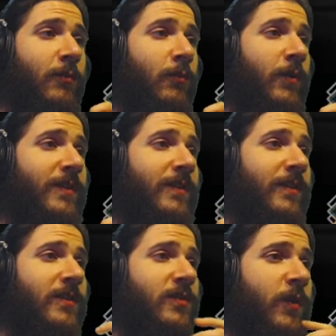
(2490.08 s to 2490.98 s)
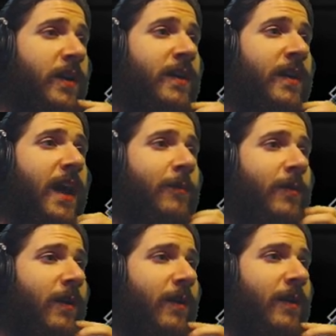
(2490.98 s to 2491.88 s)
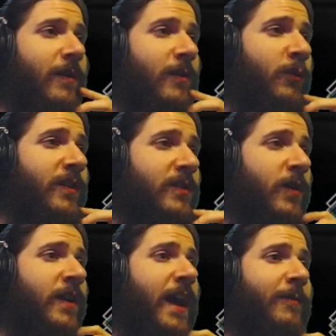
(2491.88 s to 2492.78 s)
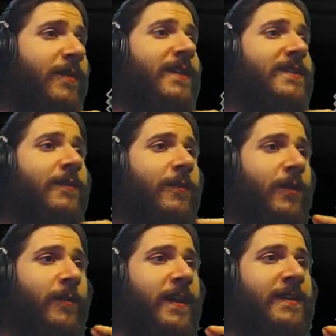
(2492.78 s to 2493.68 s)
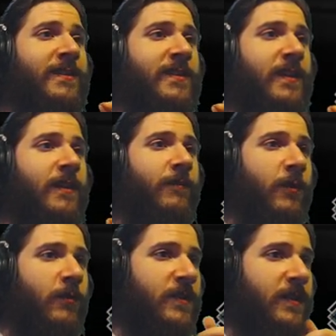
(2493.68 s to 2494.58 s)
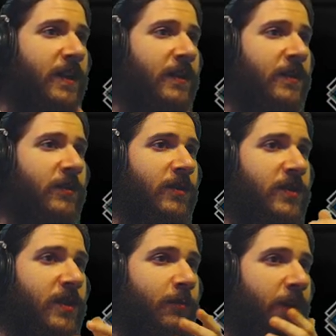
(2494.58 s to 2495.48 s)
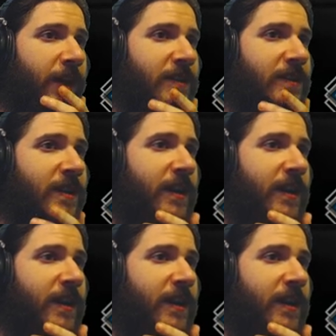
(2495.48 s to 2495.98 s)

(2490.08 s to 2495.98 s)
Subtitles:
With the twin amethysts of Hermes fused into the shin plates,